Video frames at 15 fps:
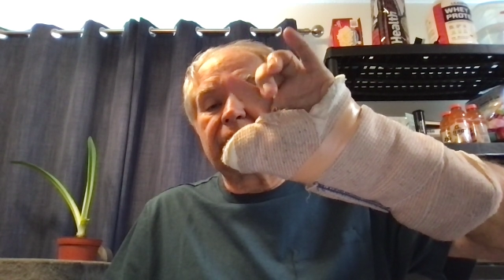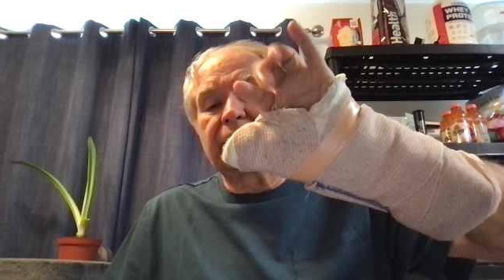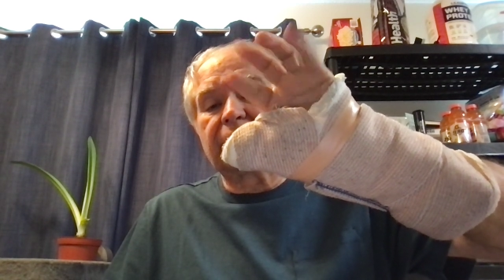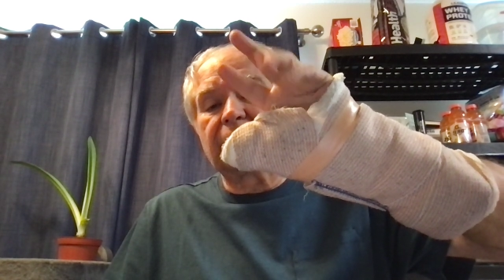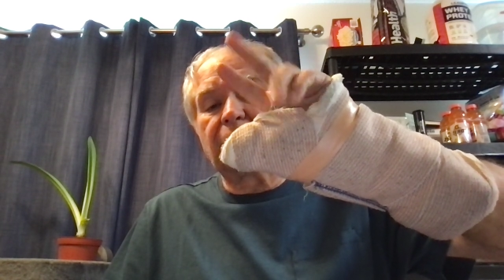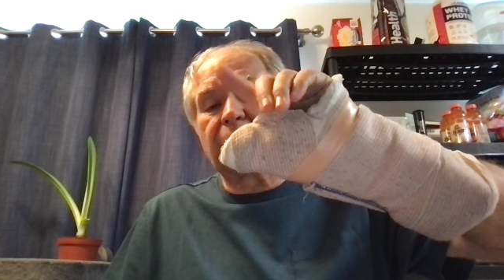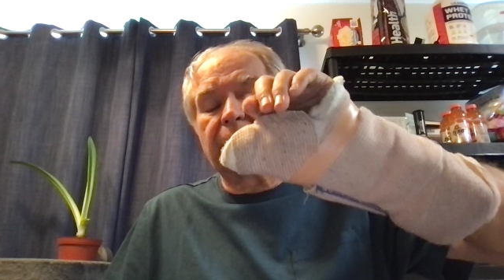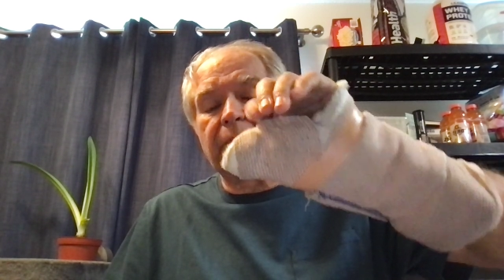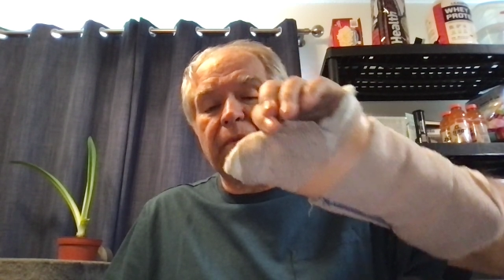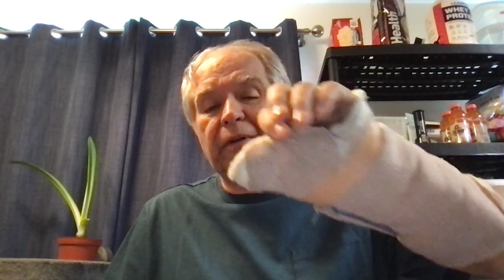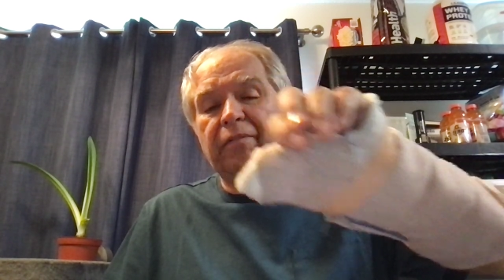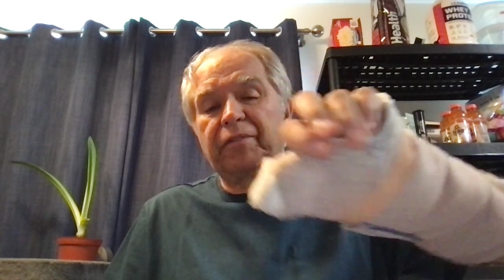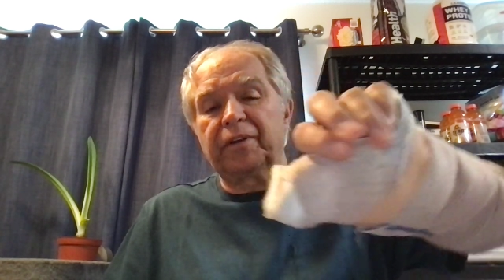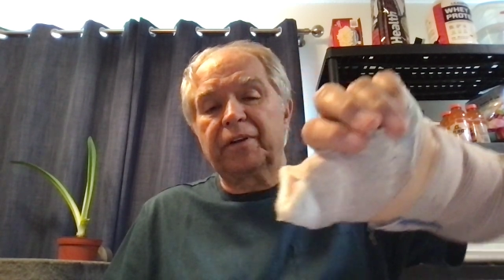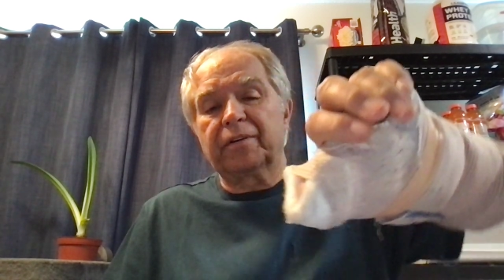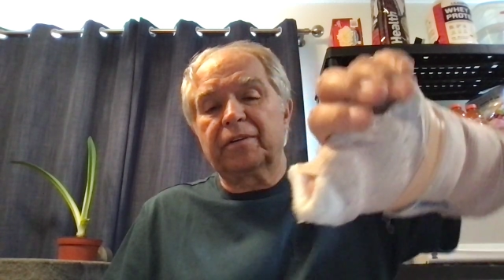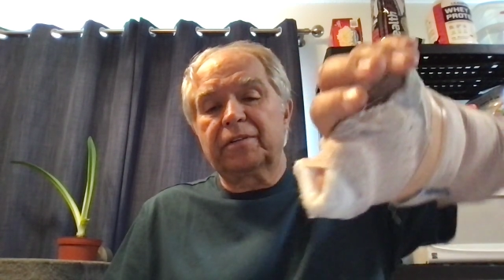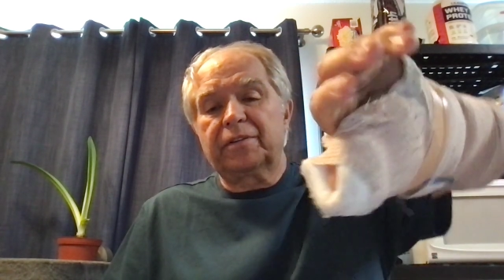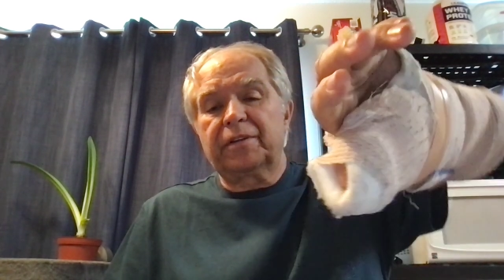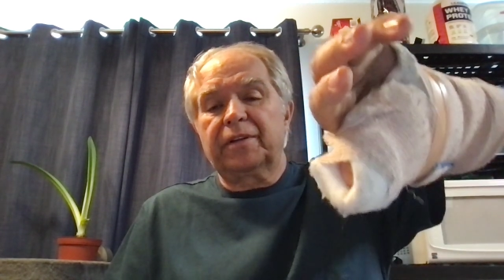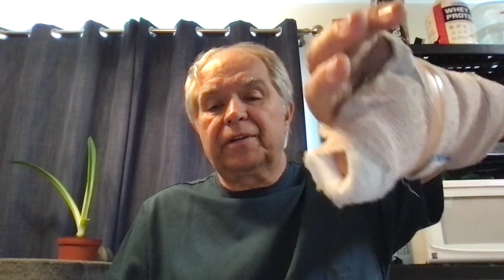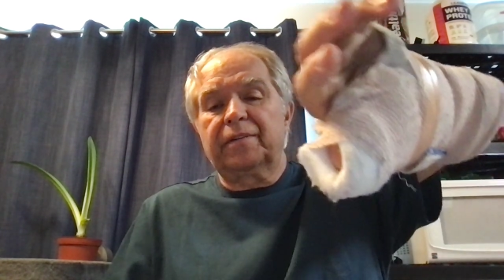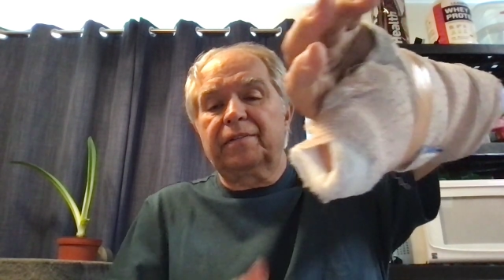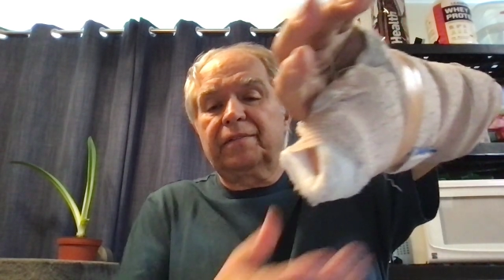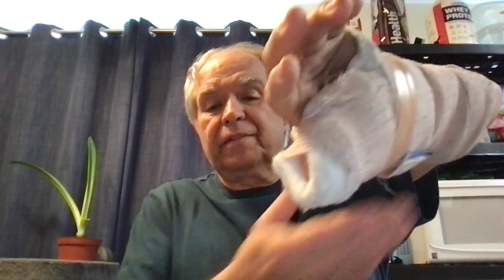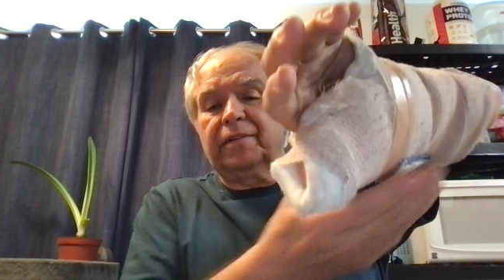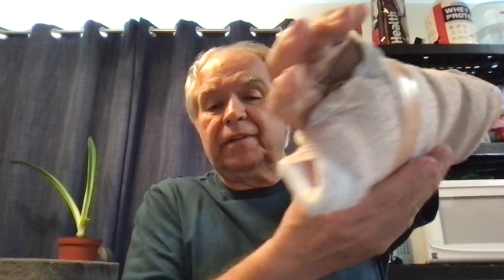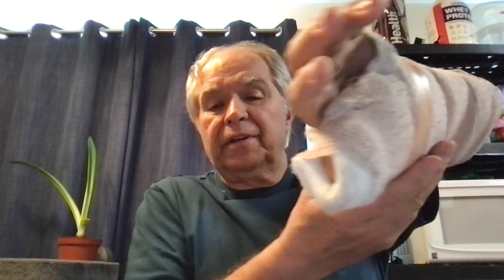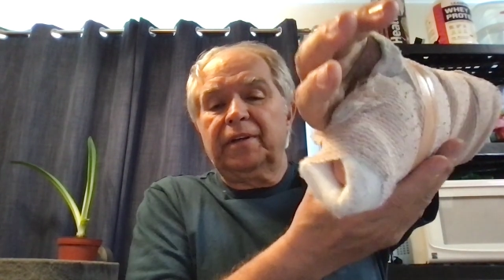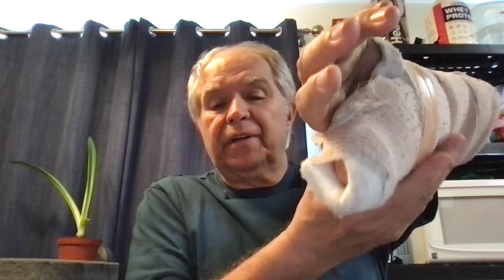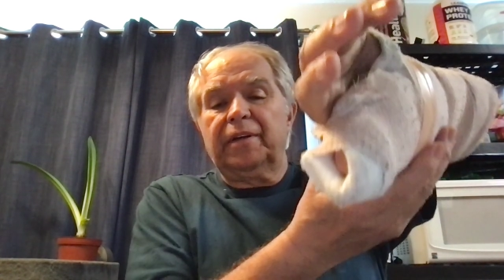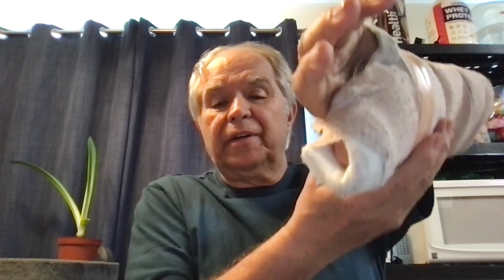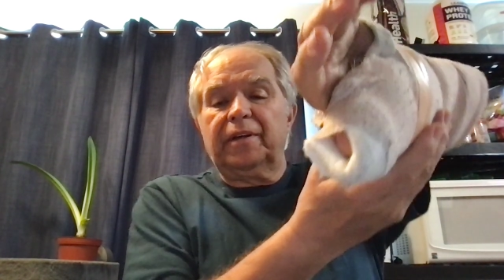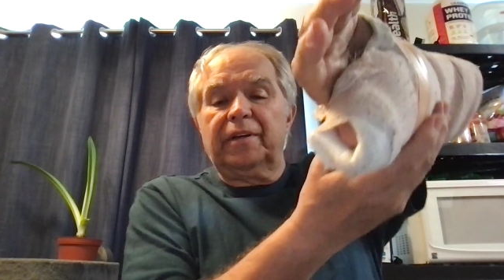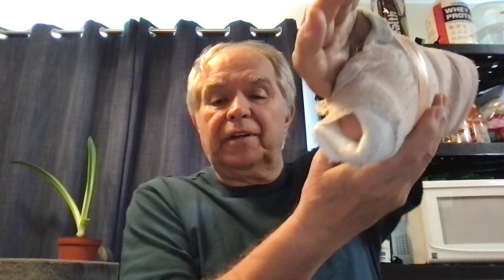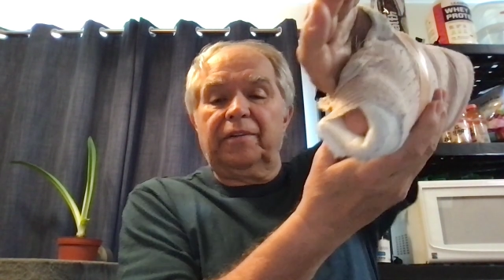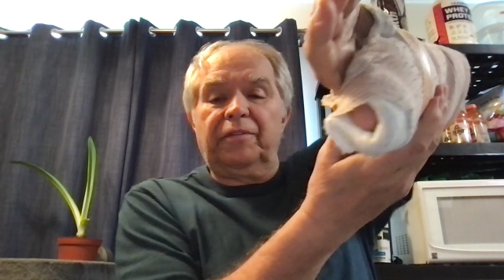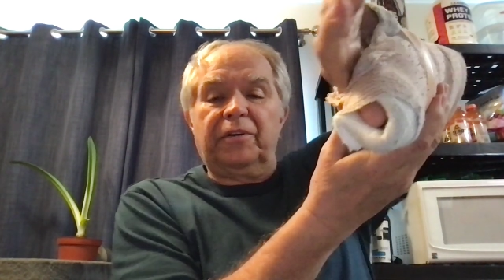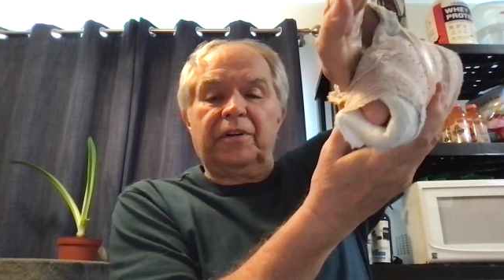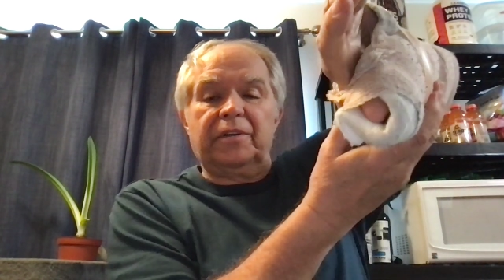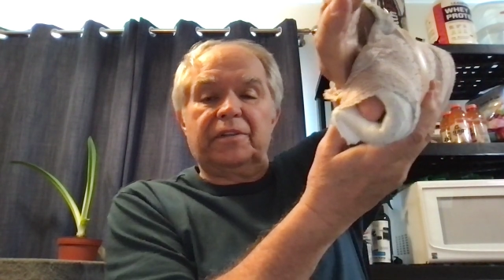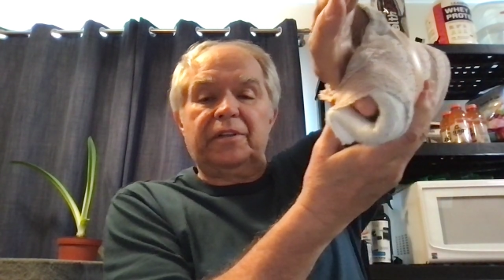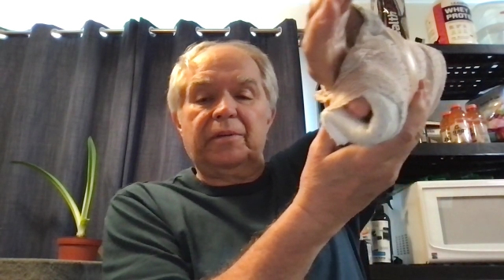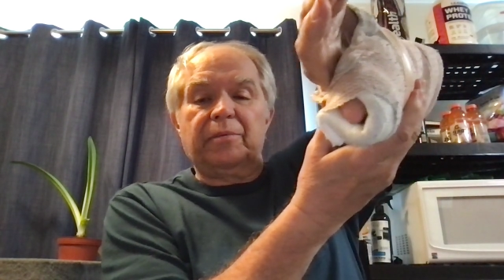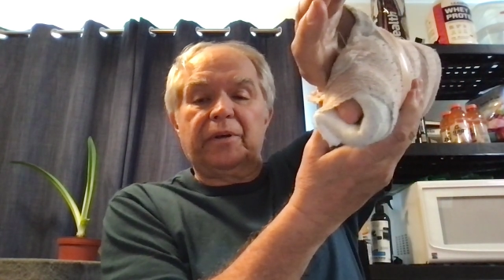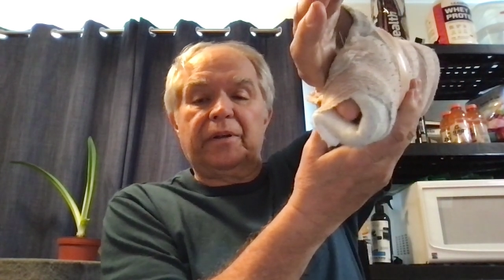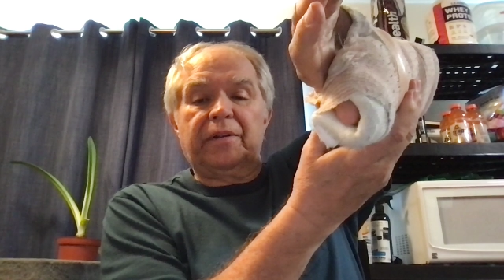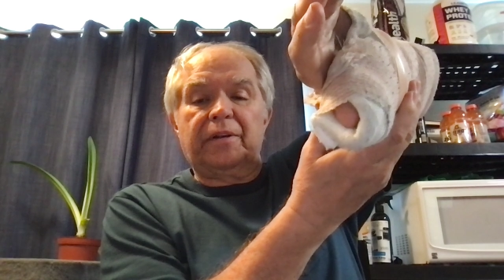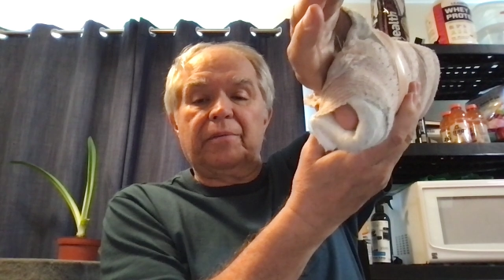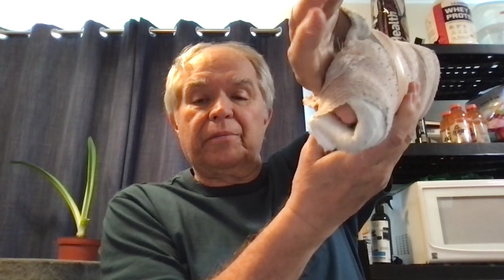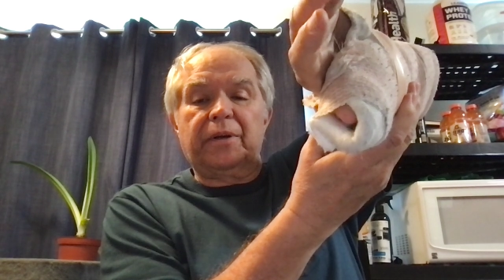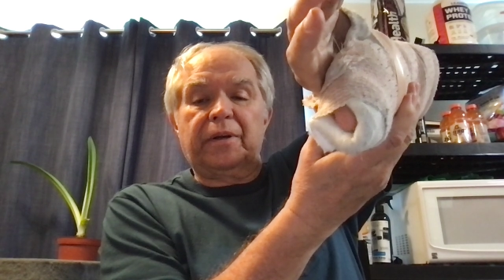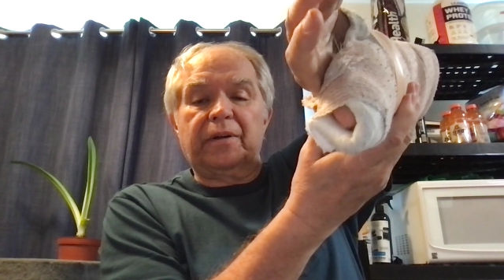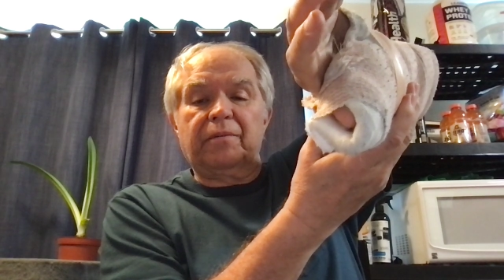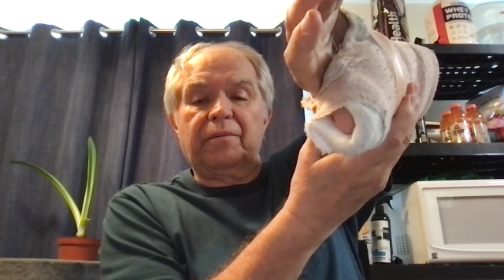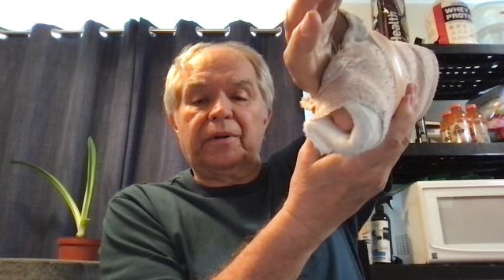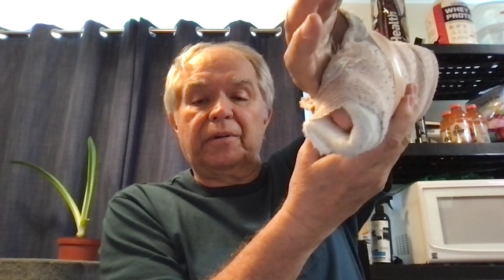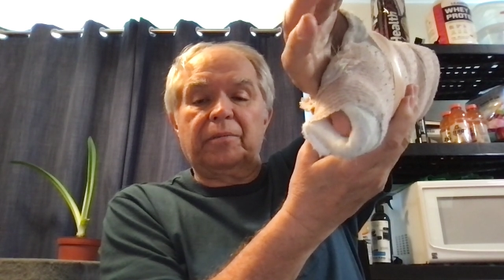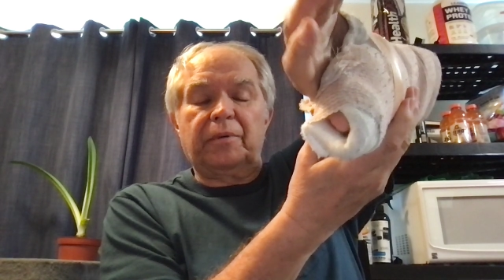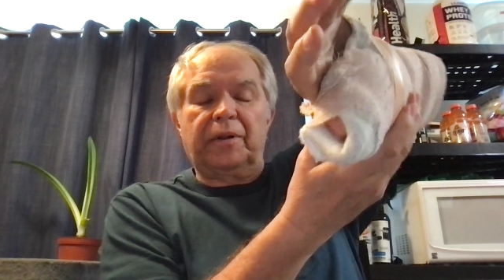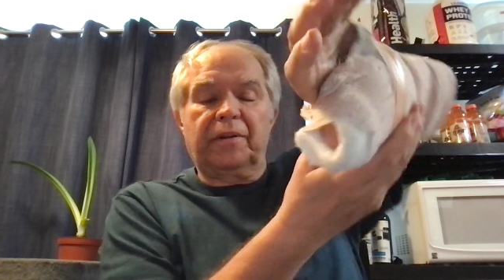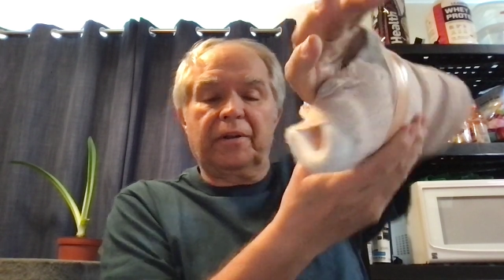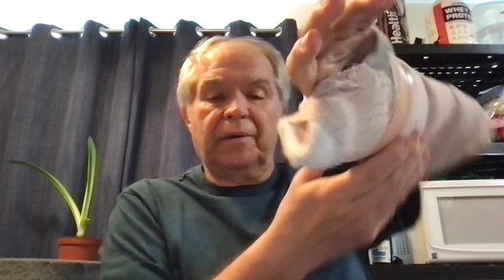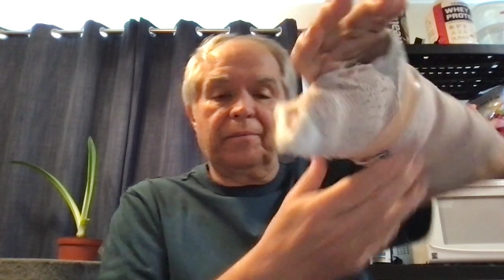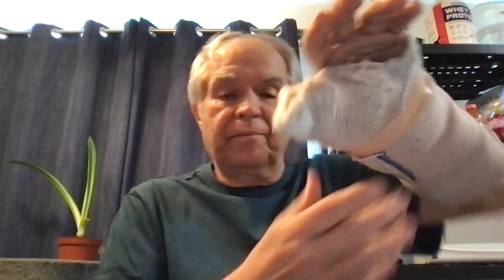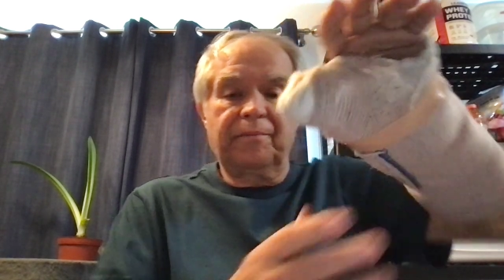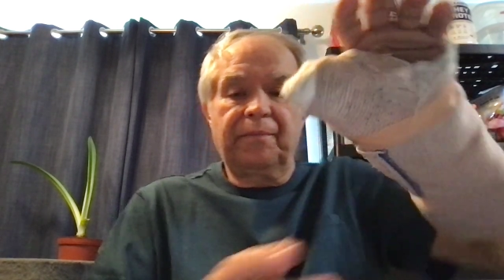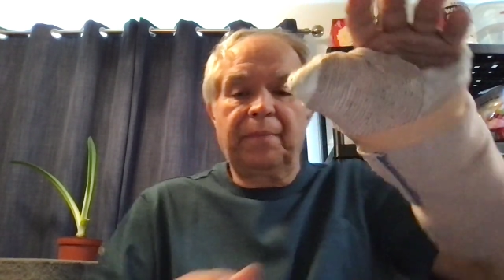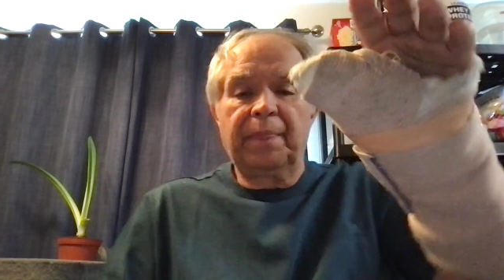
still wiggle my fingers, and if you can see my thumb, I can wiggle my thumb.